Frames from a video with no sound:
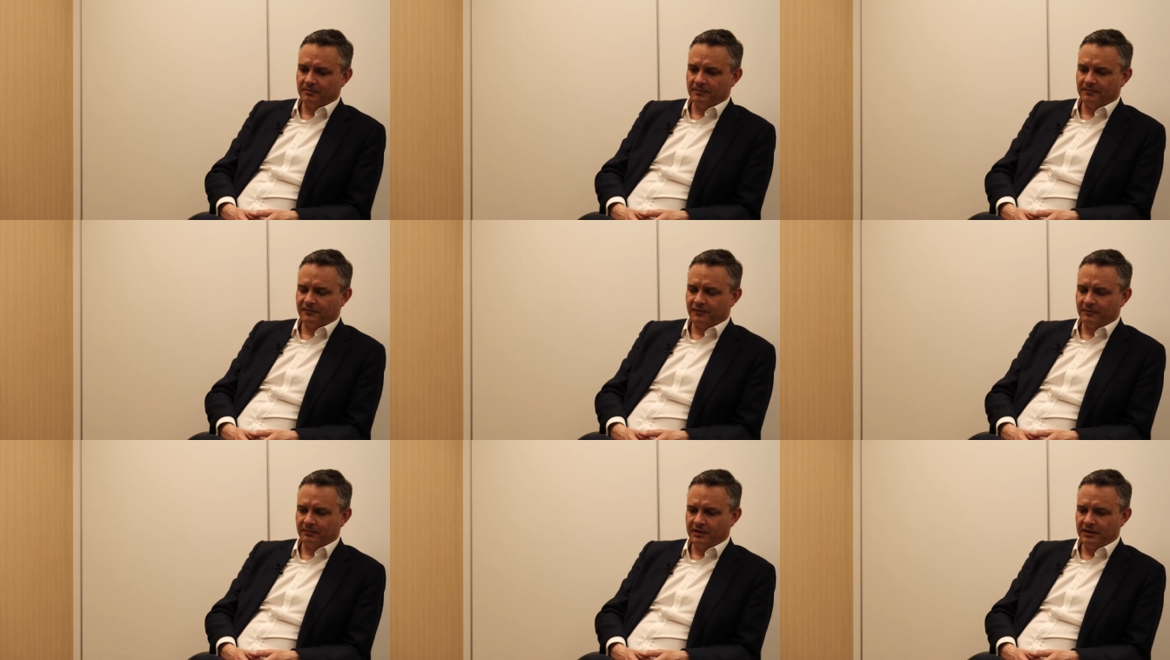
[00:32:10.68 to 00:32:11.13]

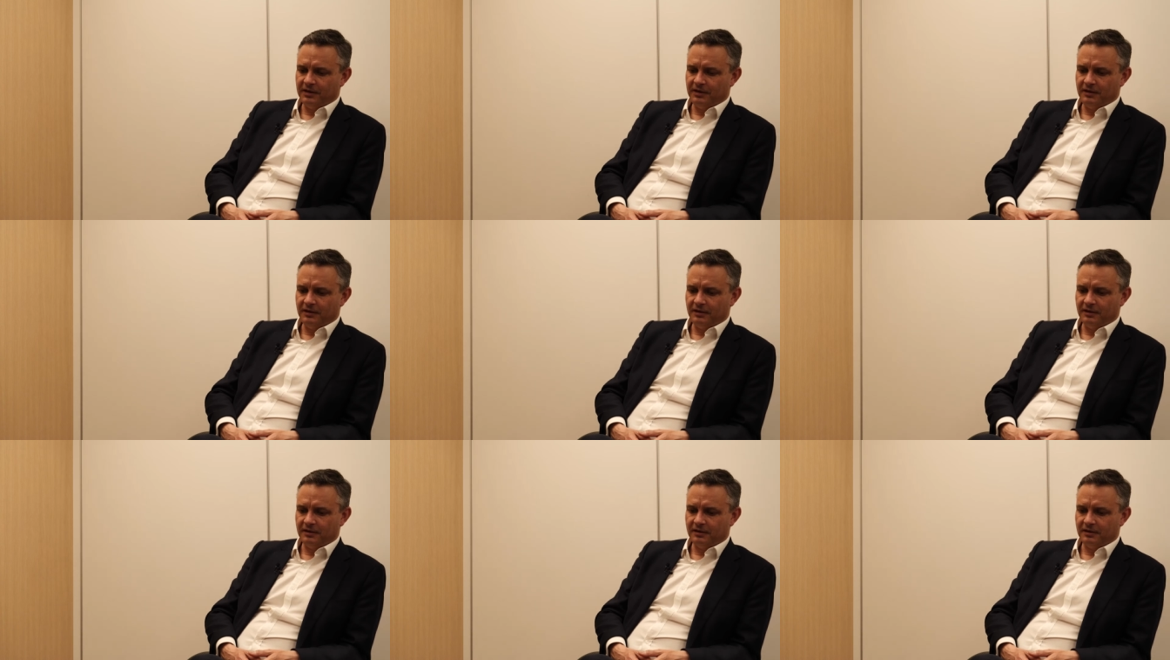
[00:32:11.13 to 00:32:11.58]
for
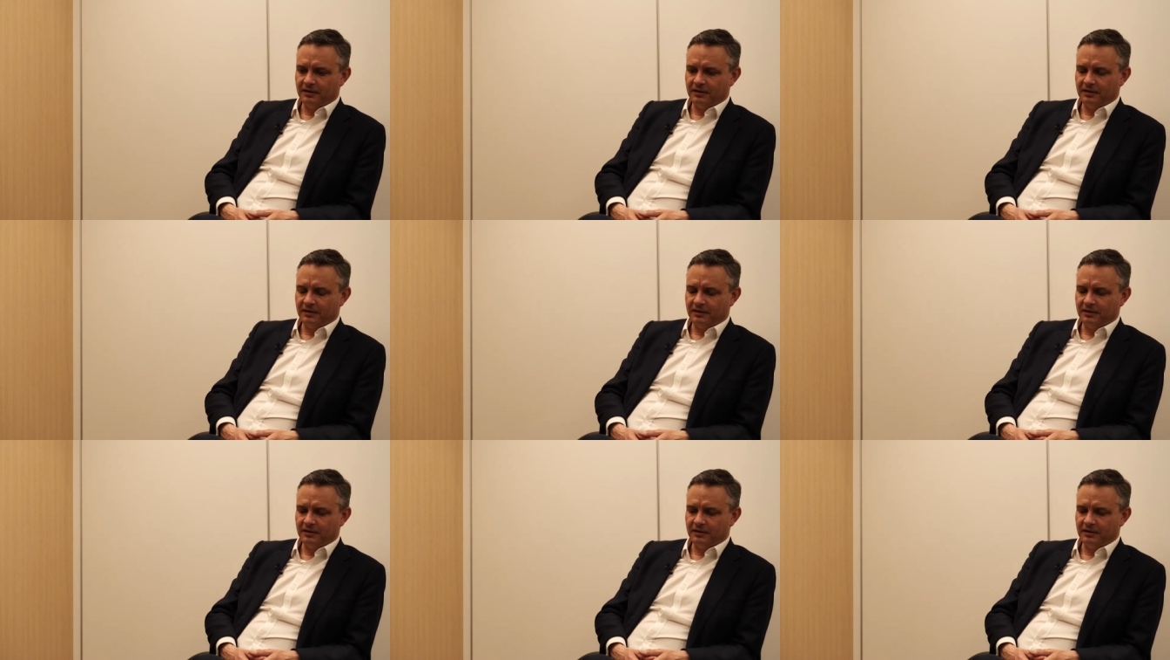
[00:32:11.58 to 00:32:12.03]
me,
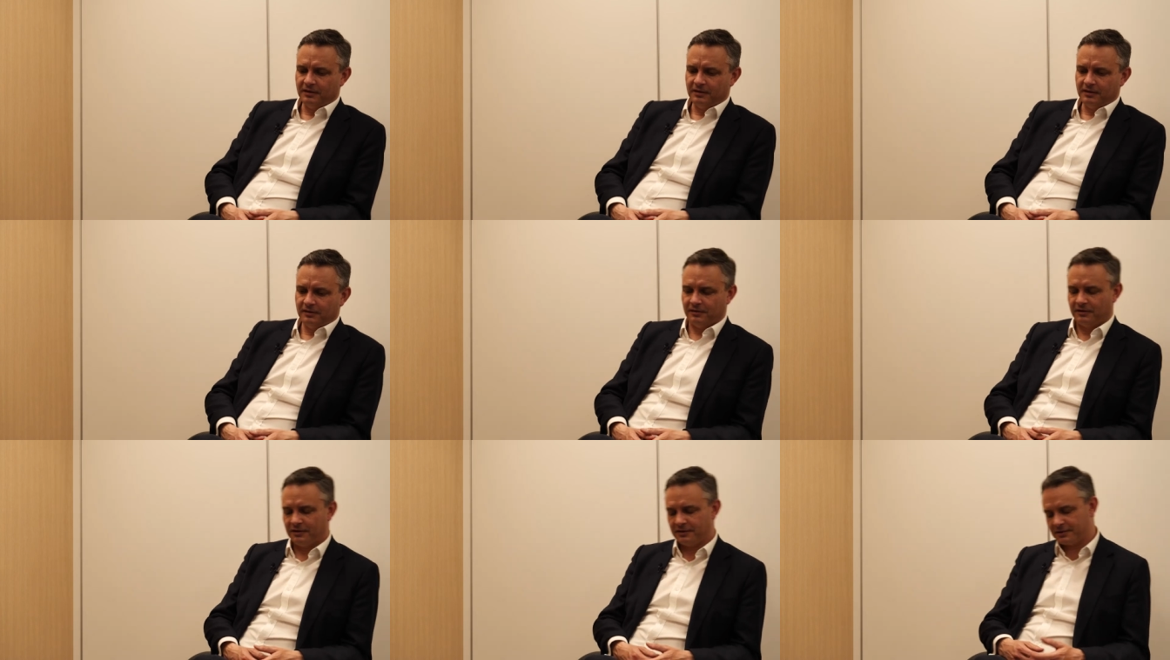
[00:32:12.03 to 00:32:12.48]

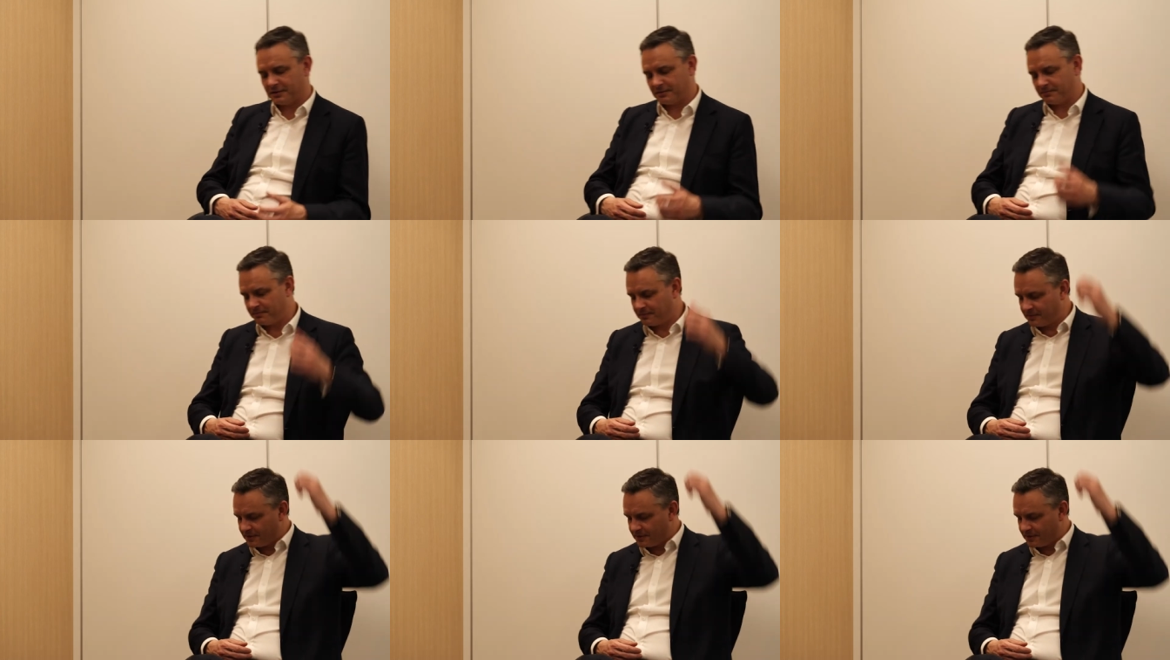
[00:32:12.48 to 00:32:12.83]
you know, there's a